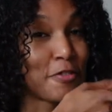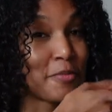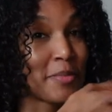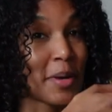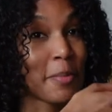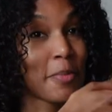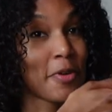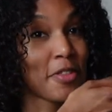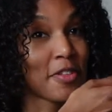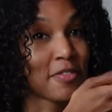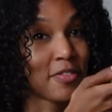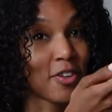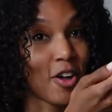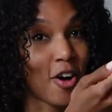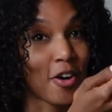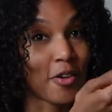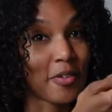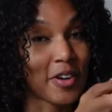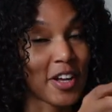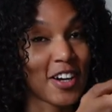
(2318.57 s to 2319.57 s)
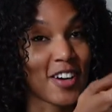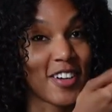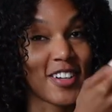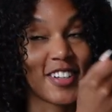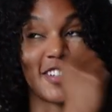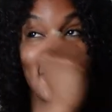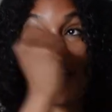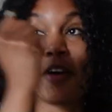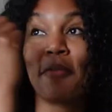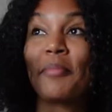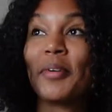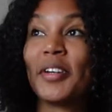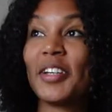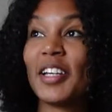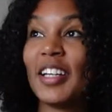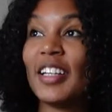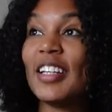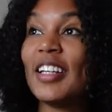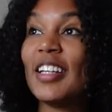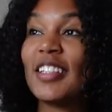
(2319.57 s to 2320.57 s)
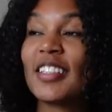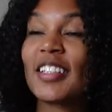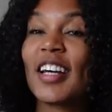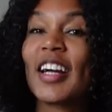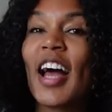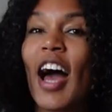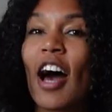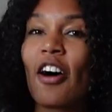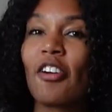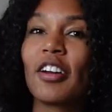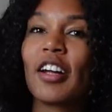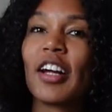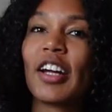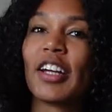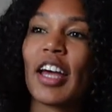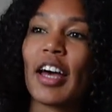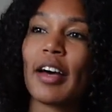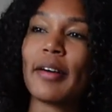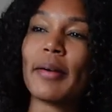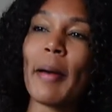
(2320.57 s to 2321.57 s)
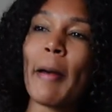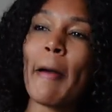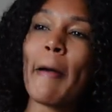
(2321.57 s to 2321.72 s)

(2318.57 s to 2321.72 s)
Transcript: you remember the vlog when I got it done, but Nadine's like, how did I get